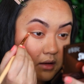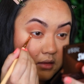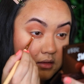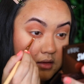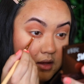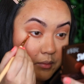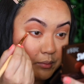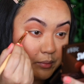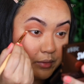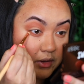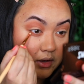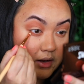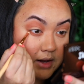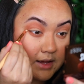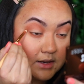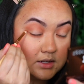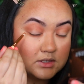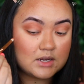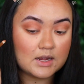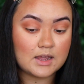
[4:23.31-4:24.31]
and they're
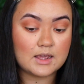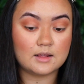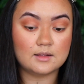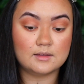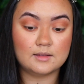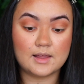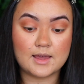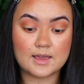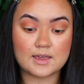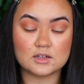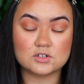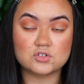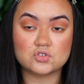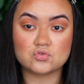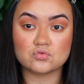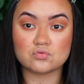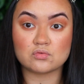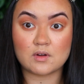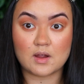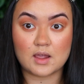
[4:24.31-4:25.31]
blending like a
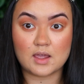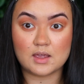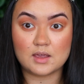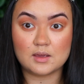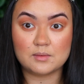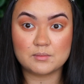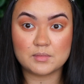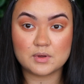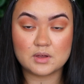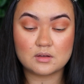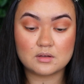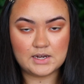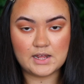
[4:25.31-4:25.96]
dream.